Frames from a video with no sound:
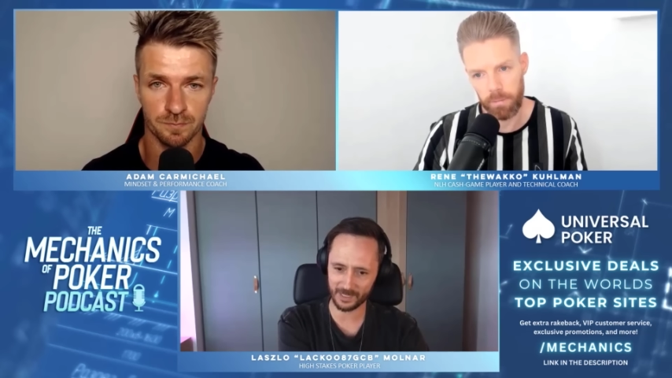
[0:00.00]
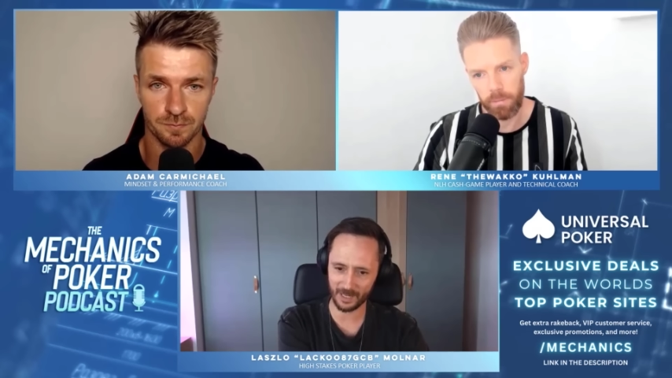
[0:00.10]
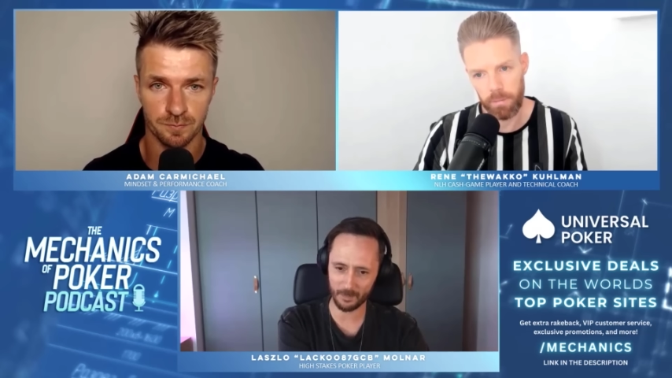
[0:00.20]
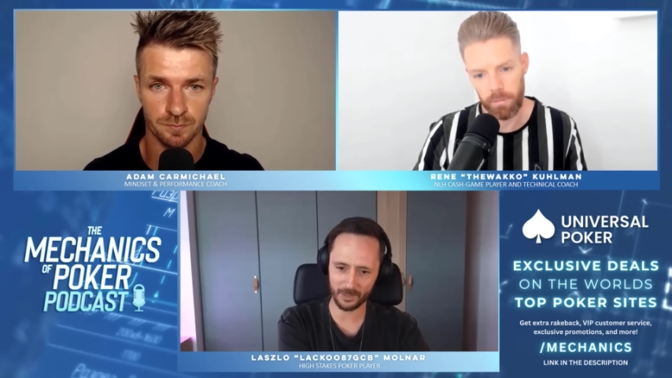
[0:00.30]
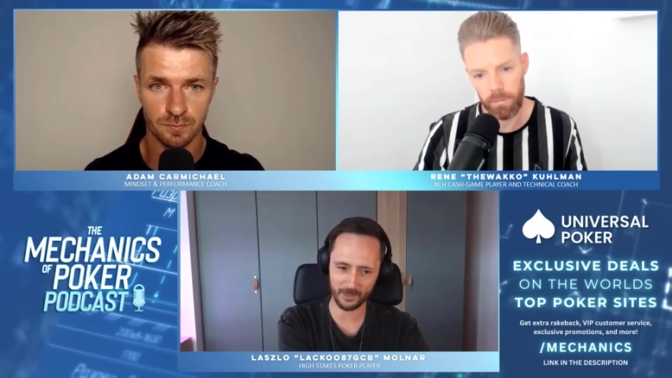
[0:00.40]
Speaker 1: came
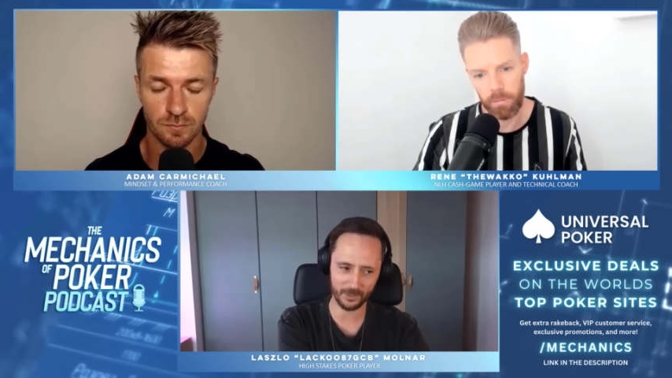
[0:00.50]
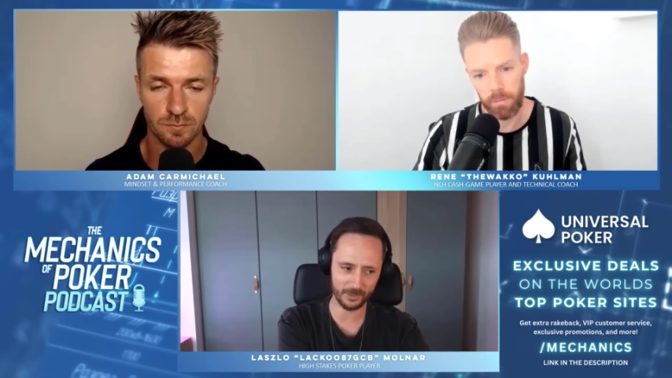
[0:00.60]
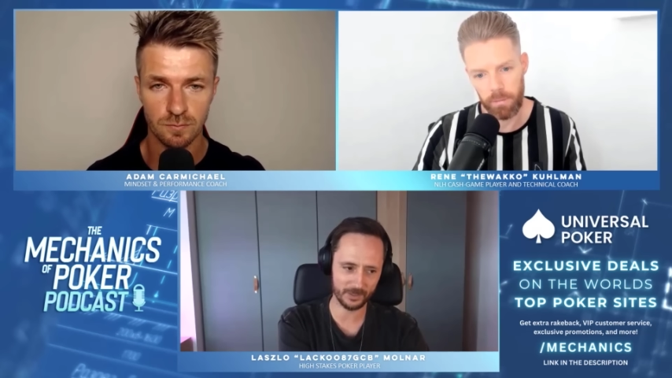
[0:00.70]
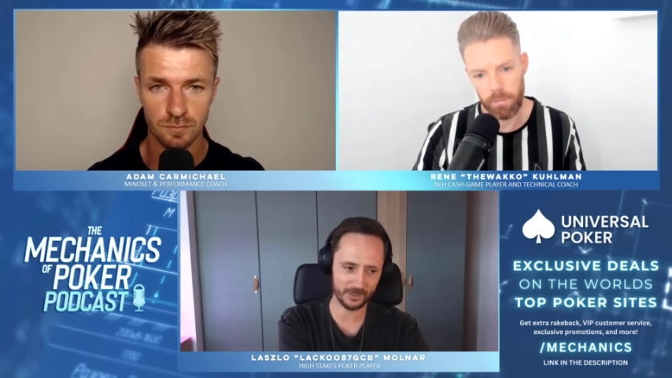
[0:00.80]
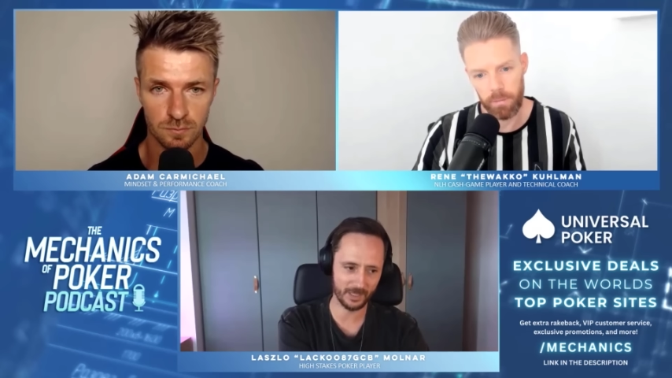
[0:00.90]

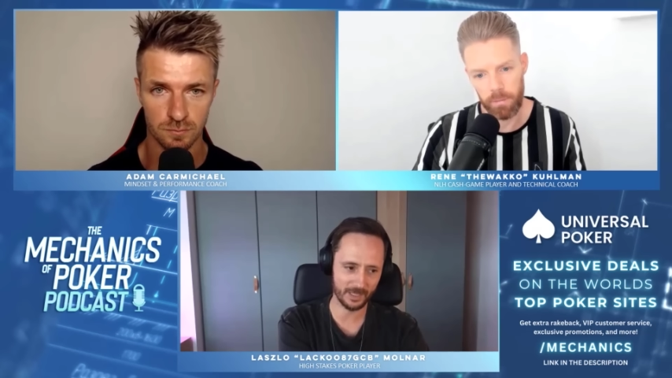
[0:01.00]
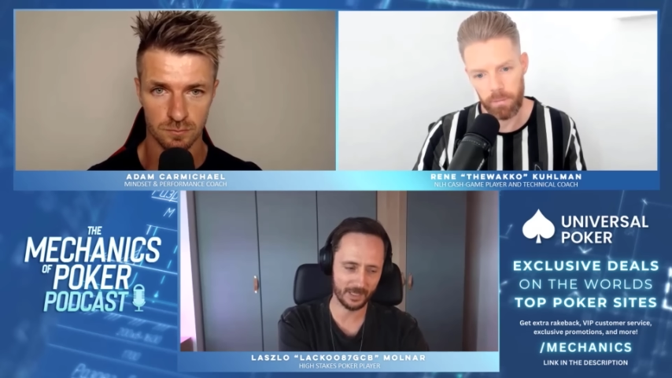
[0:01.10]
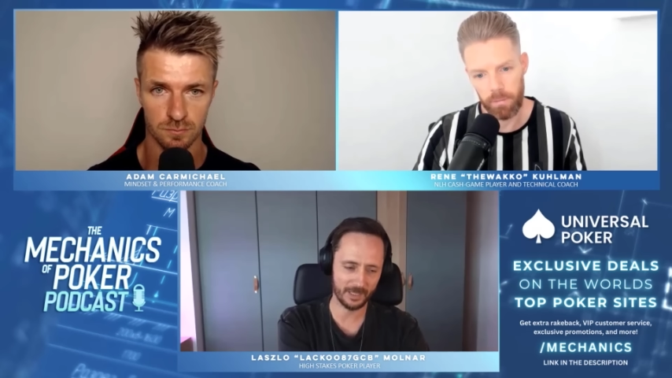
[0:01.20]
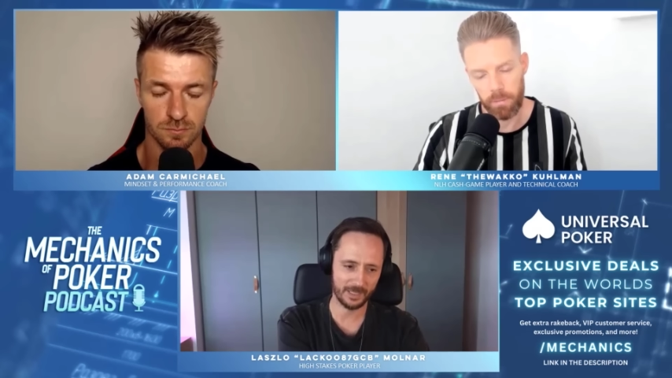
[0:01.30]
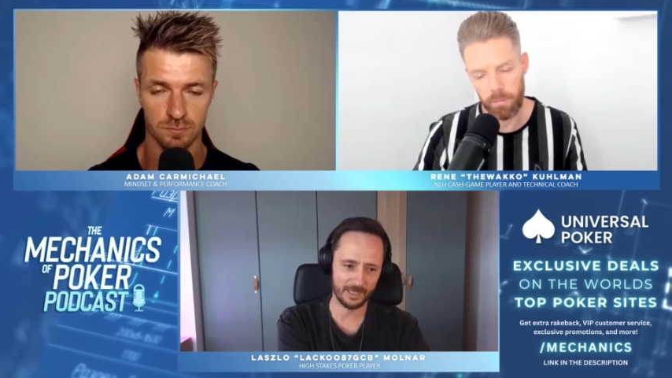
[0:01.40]
across
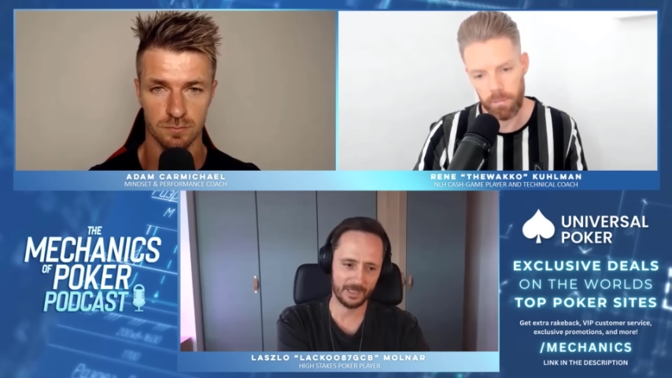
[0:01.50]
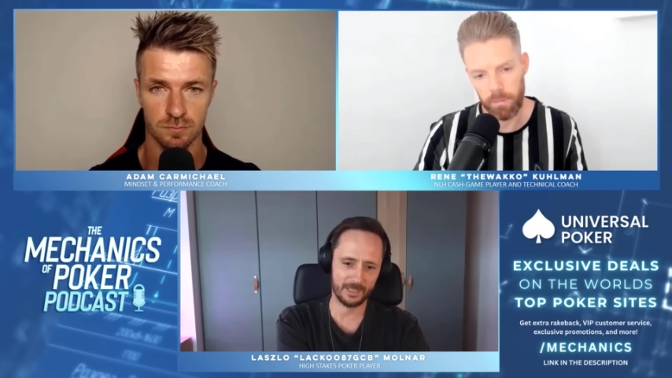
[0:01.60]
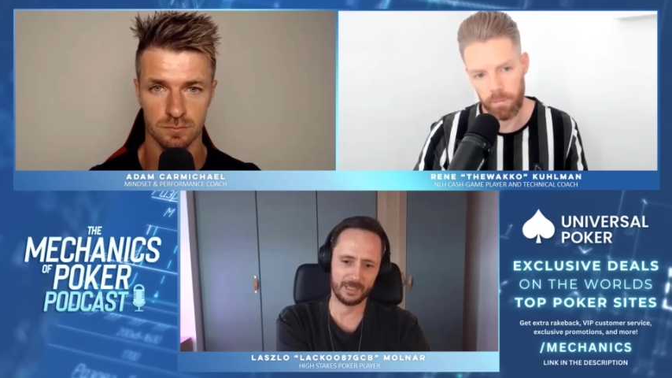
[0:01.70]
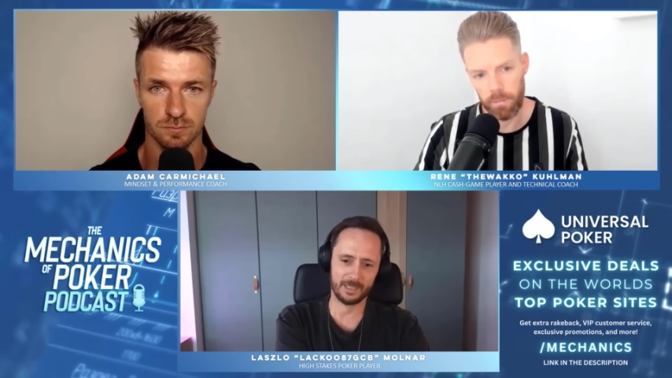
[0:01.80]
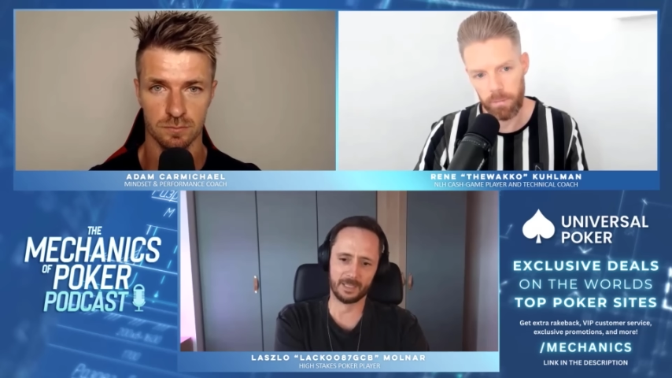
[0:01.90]

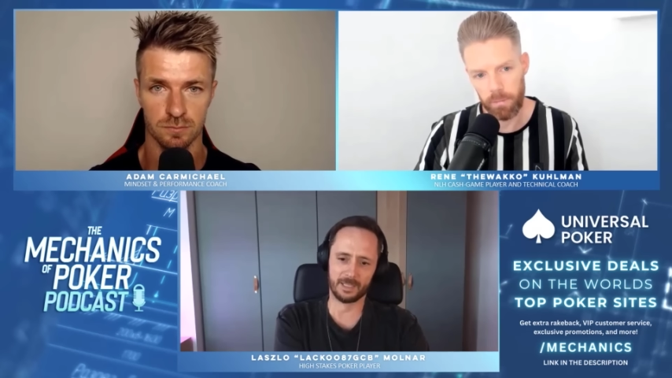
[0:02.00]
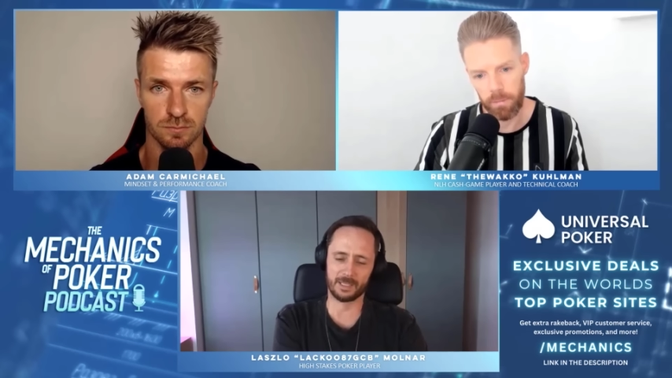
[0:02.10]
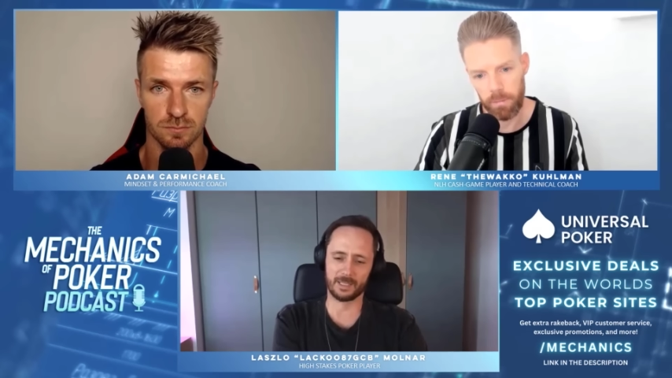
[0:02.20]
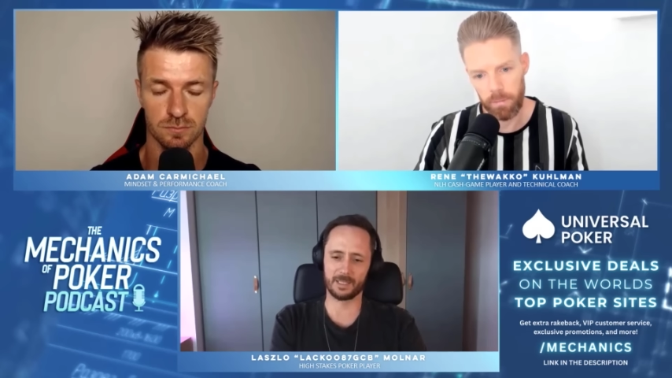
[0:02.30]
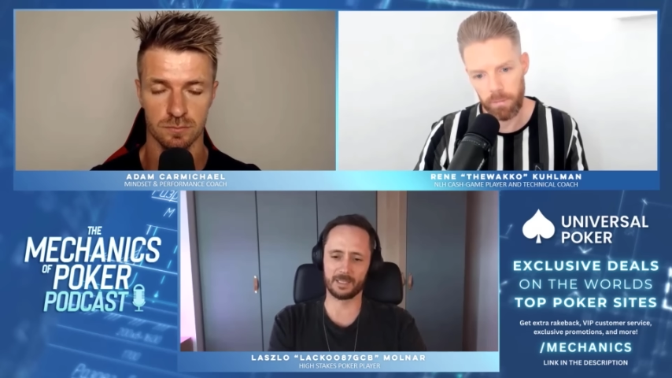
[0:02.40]

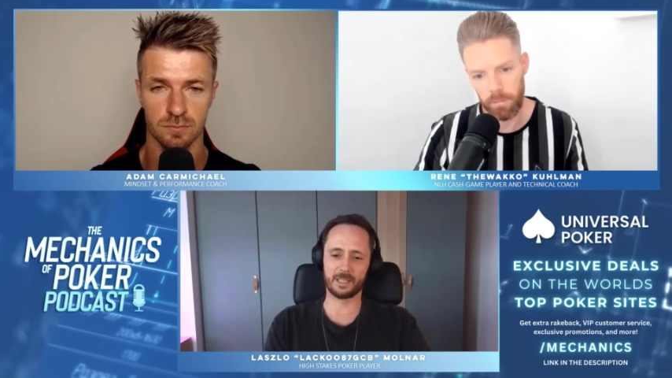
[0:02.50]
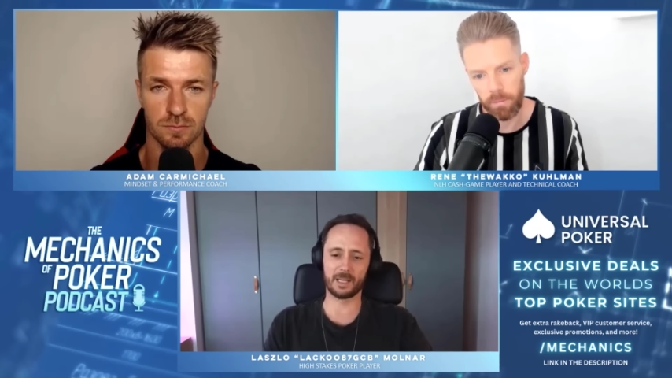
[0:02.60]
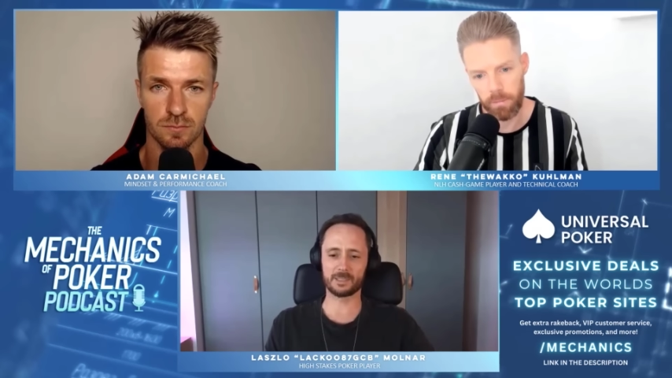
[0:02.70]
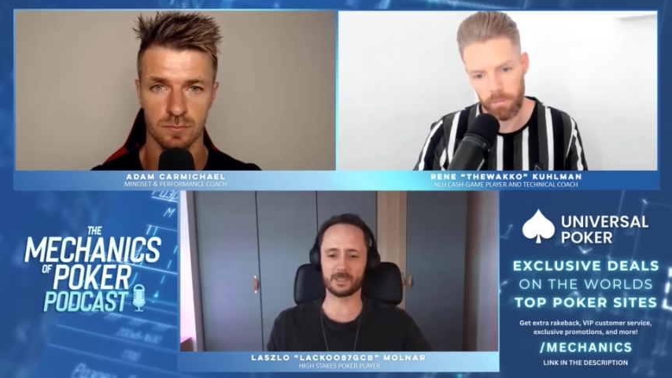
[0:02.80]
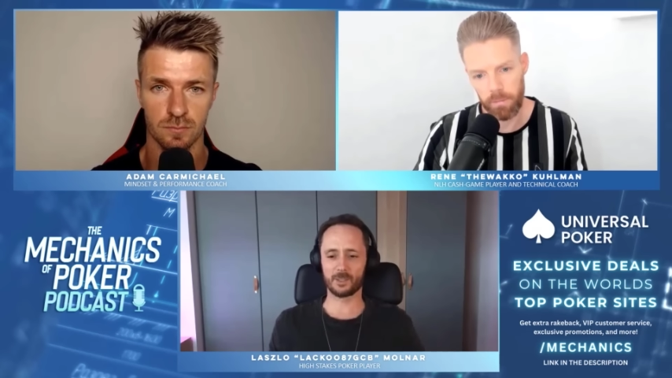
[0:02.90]
not
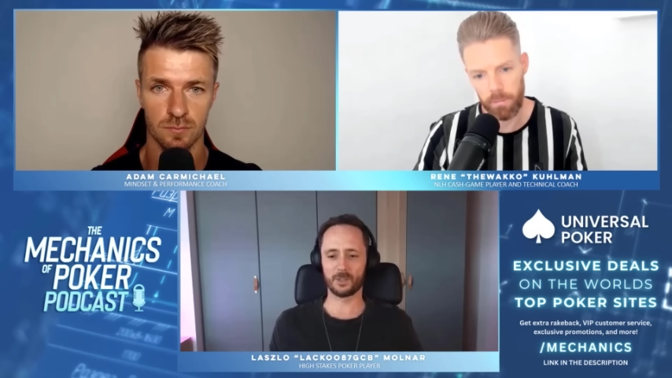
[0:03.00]
so